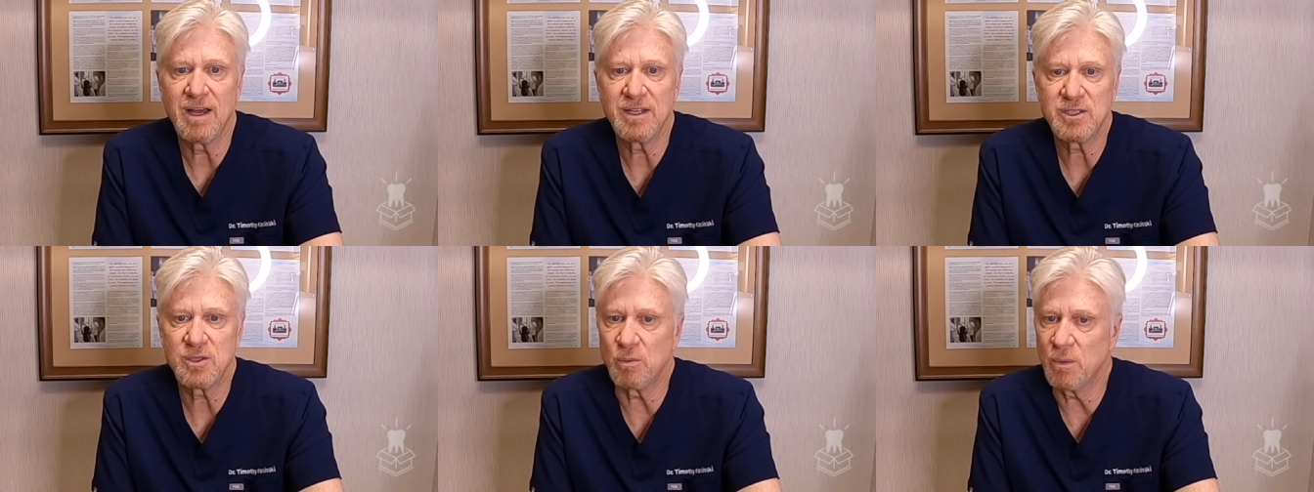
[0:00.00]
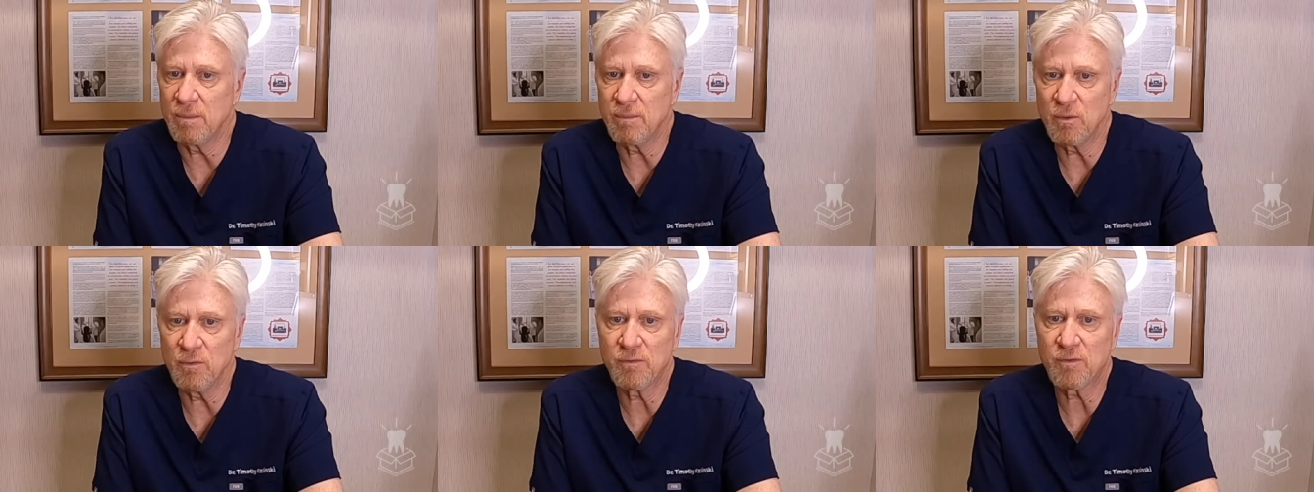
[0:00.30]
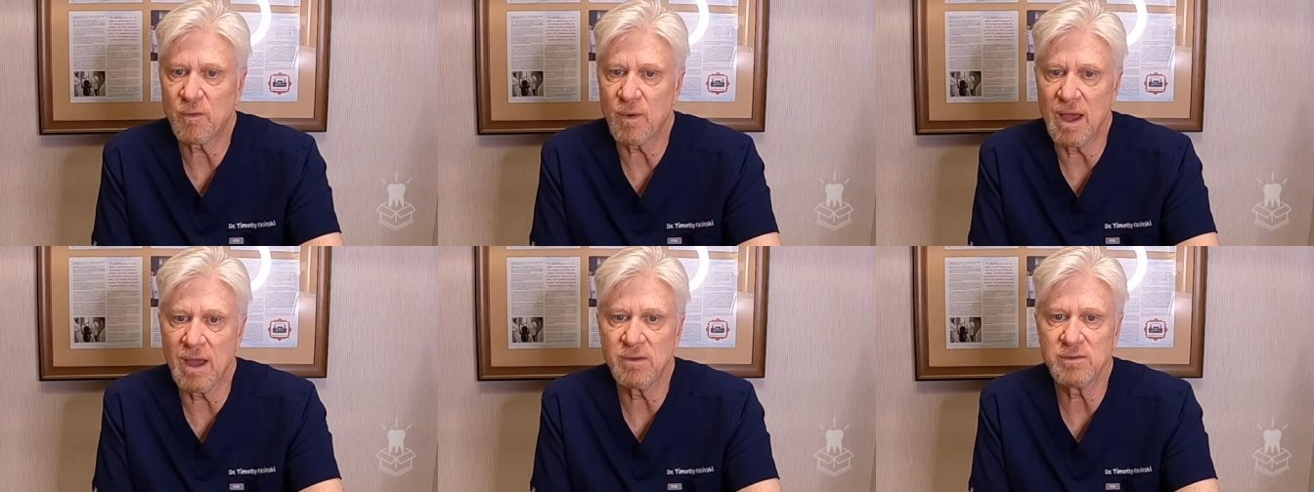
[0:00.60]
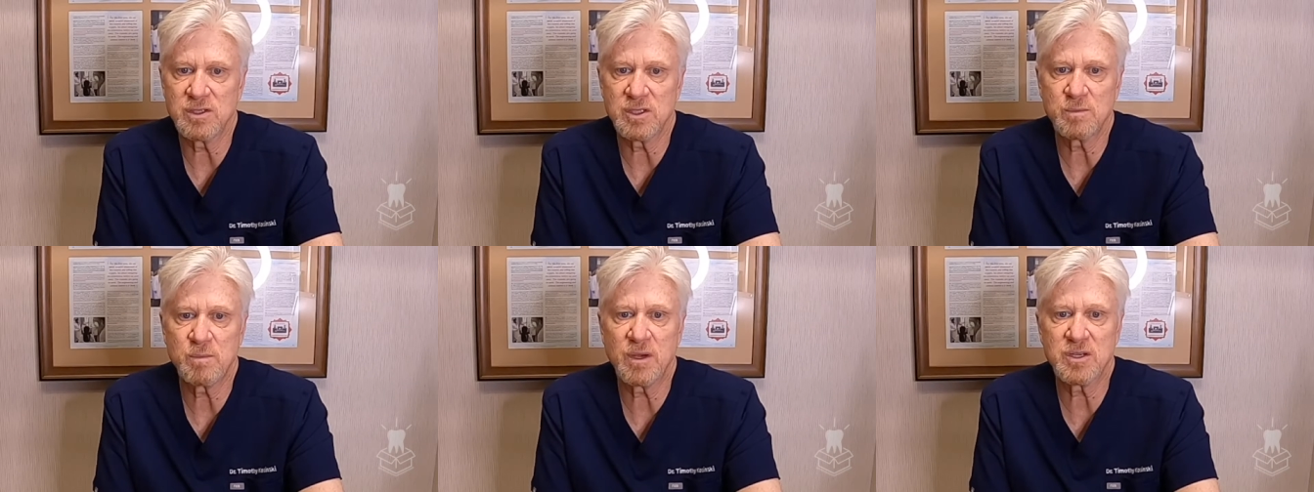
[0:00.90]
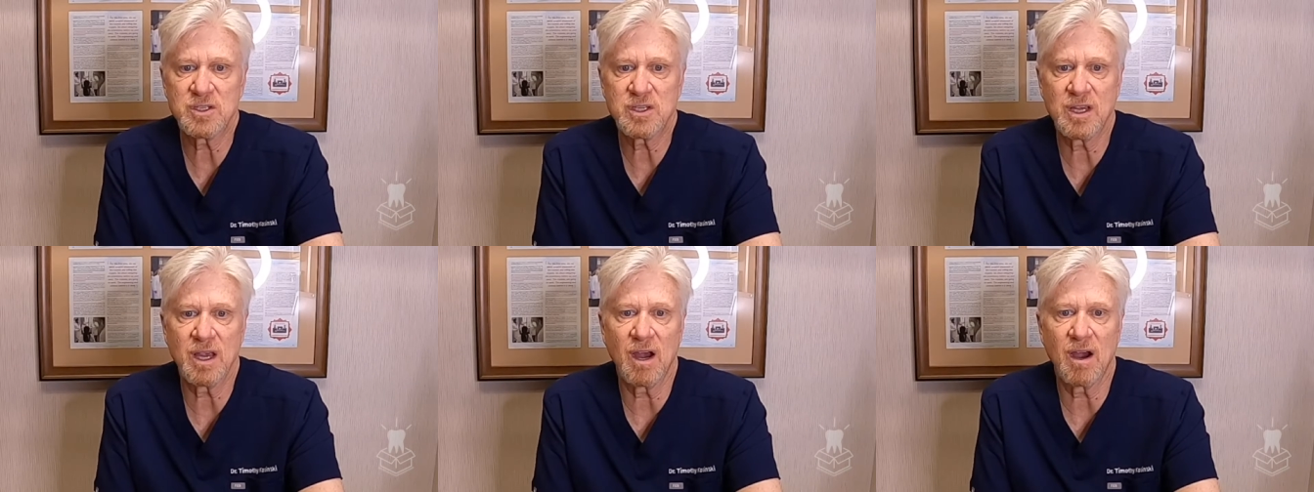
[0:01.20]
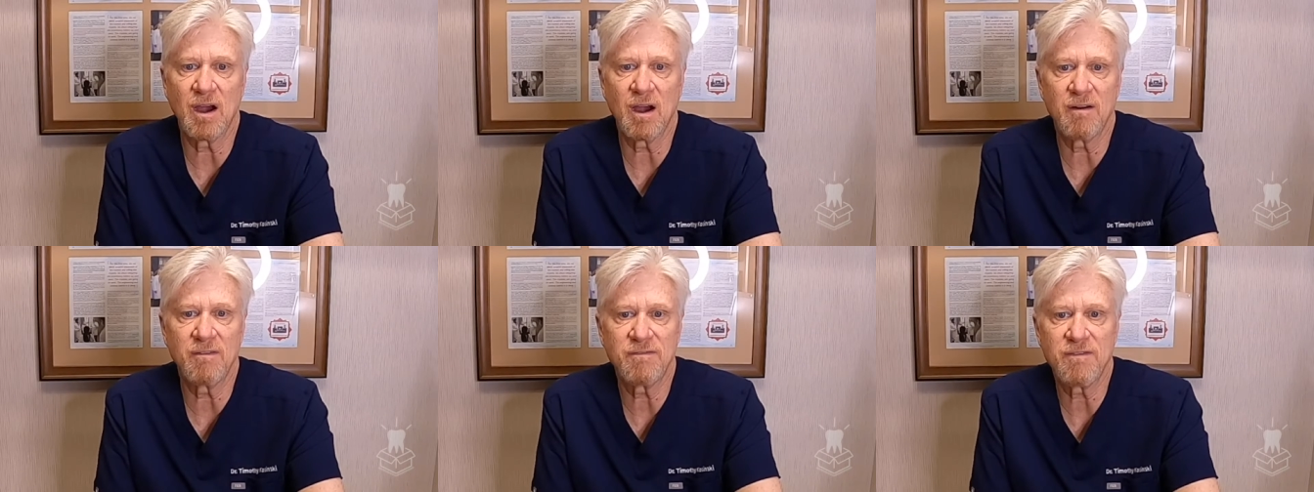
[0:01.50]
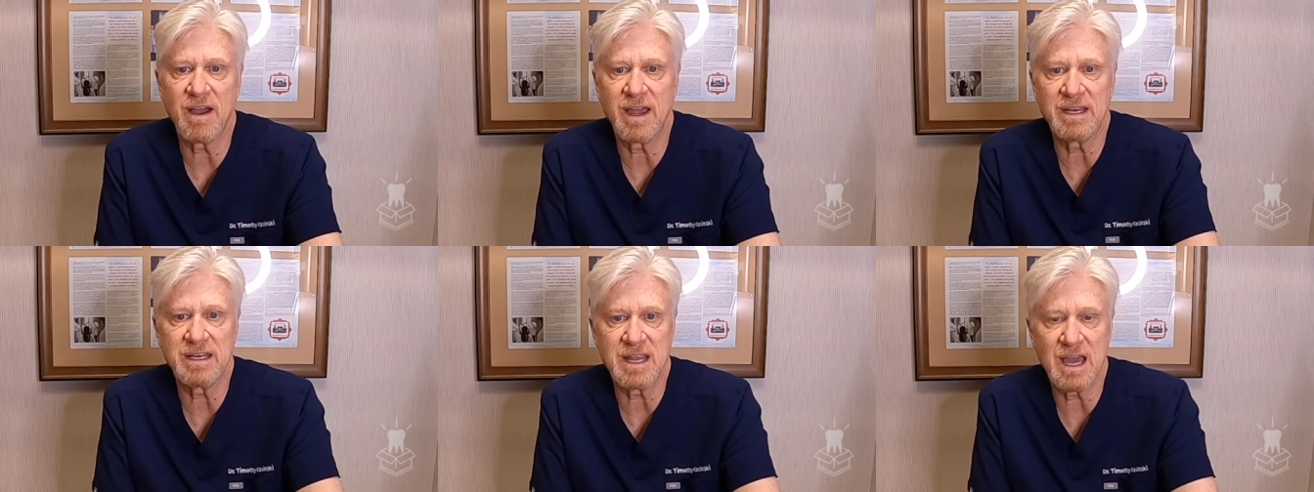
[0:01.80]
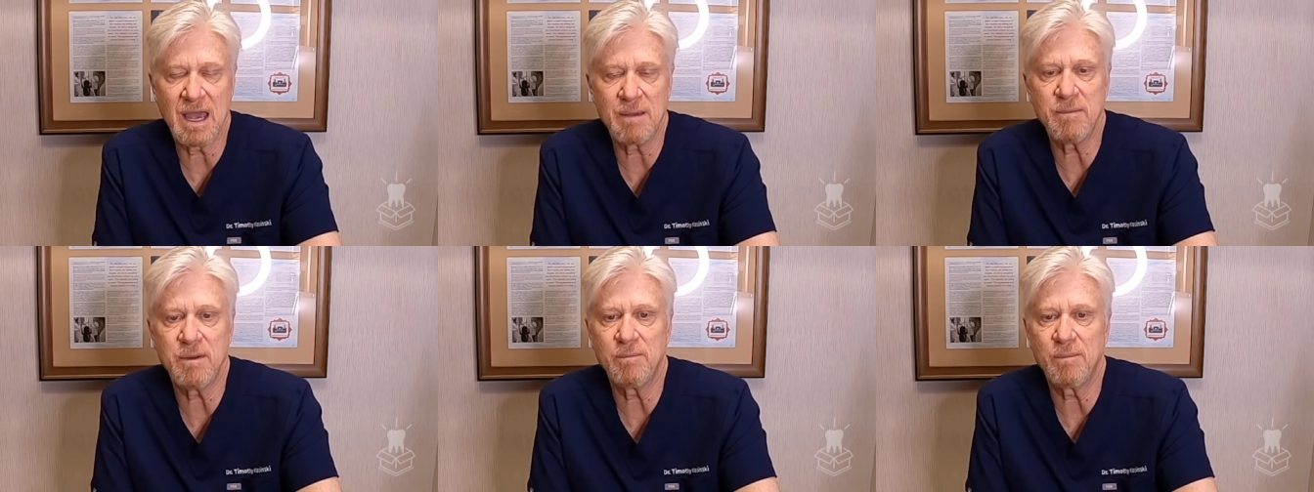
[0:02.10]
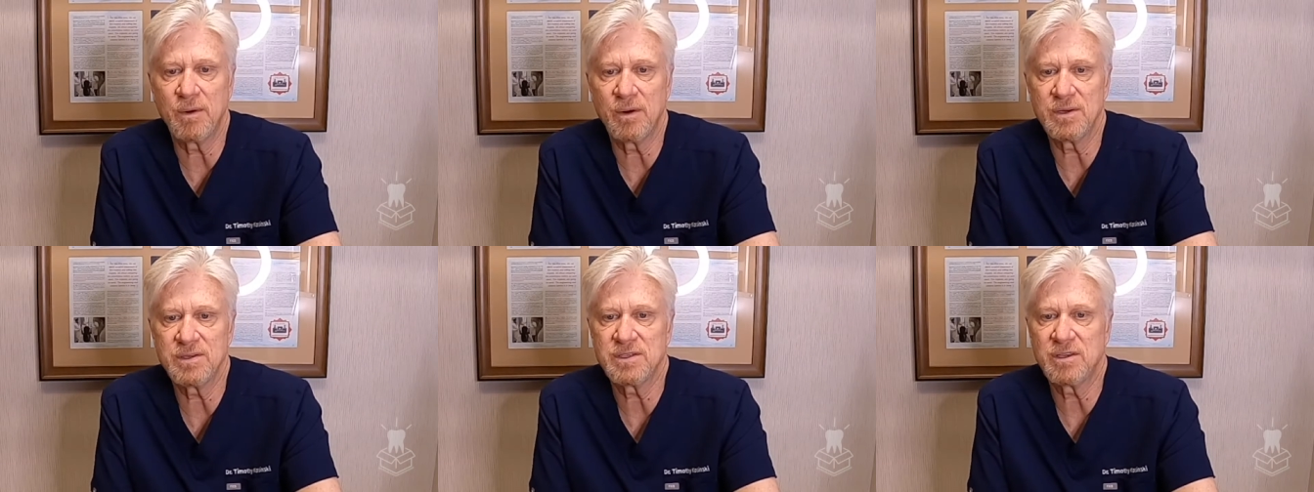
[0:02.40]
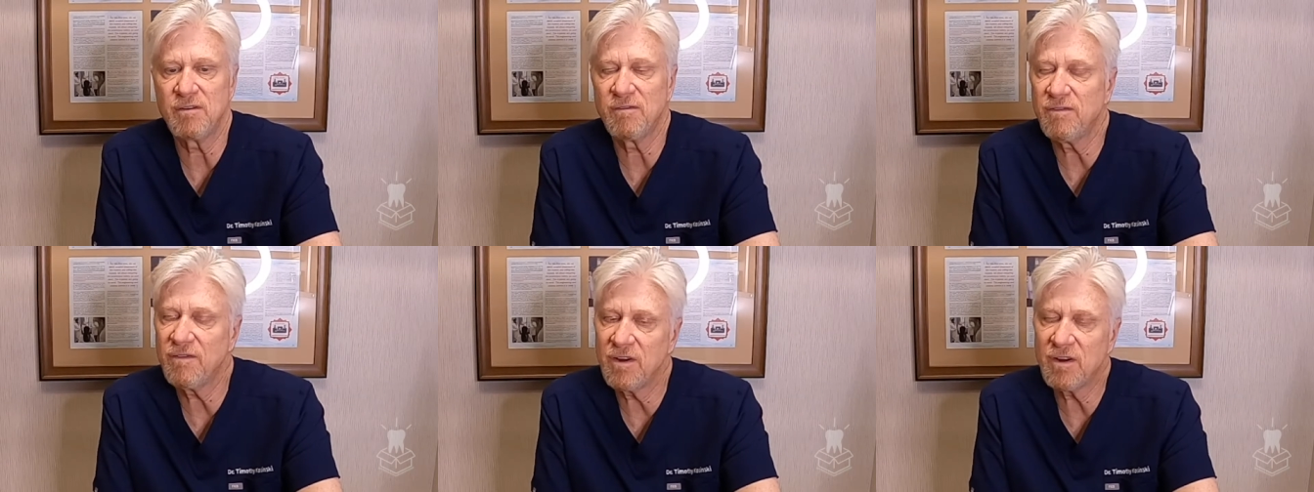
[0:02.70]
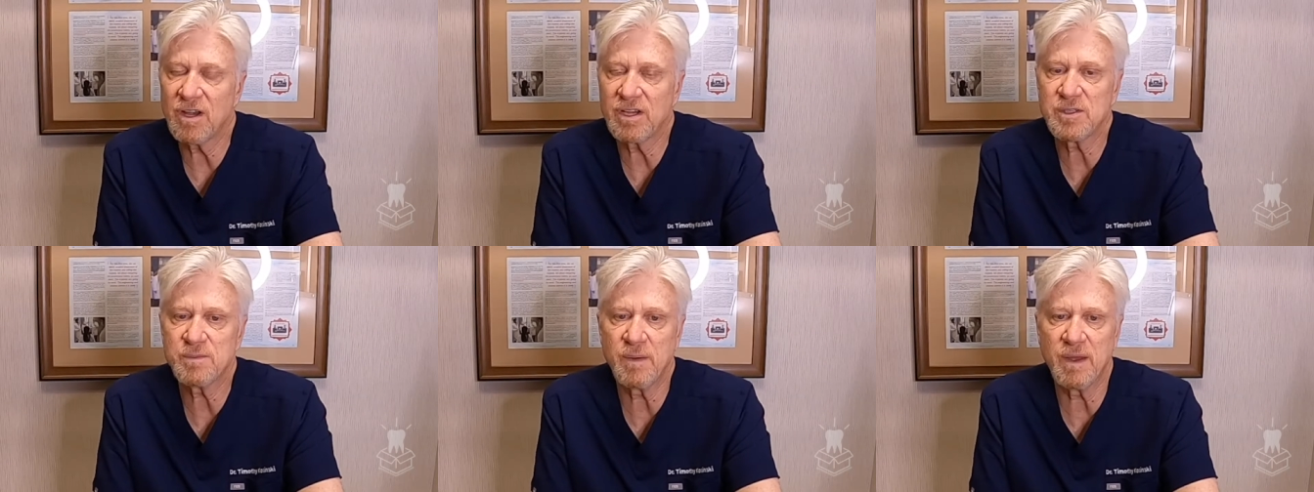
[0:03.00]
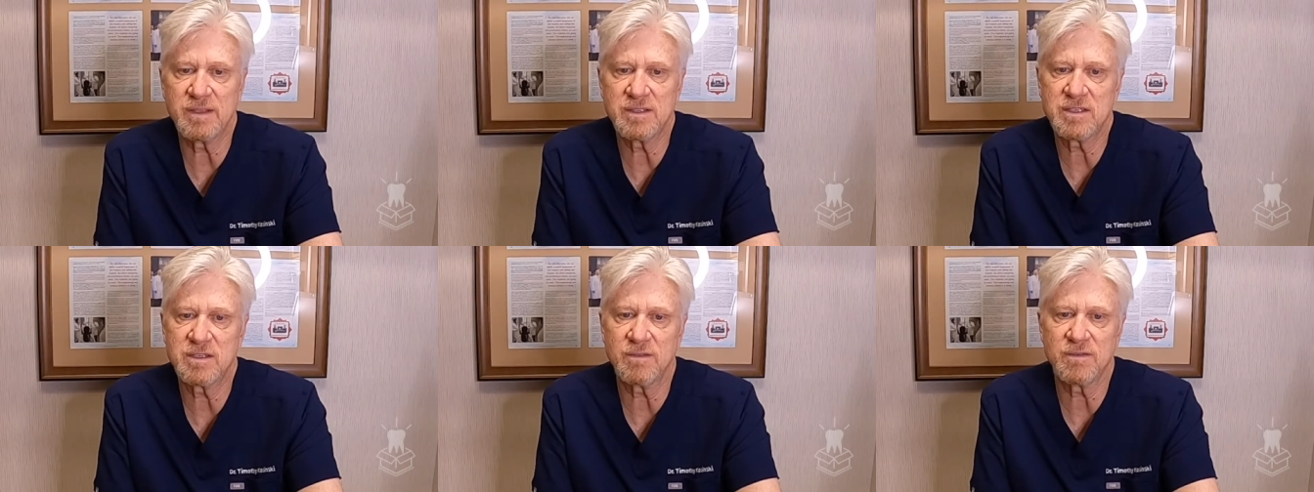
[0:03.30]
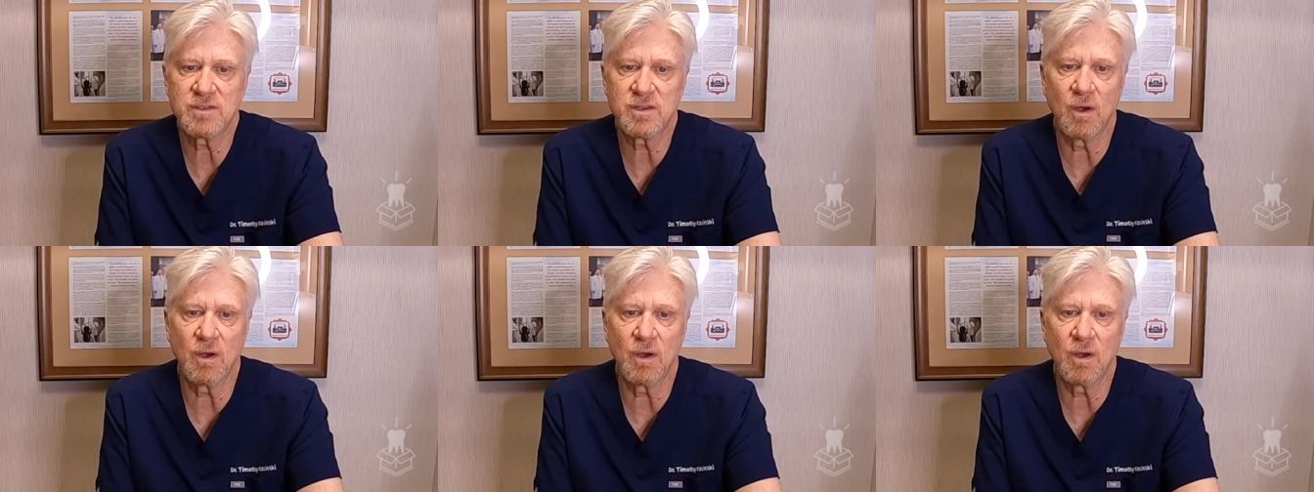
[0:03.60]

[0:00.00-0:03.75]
to remove crowns, especially our fine diamond burrs. They're very expensive.